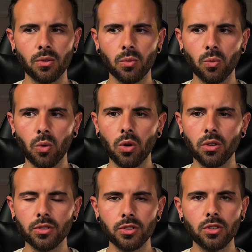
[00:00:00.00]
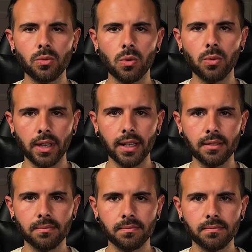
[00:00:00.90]
what you will get,
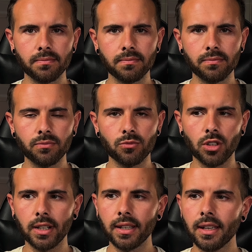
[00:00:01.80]
right?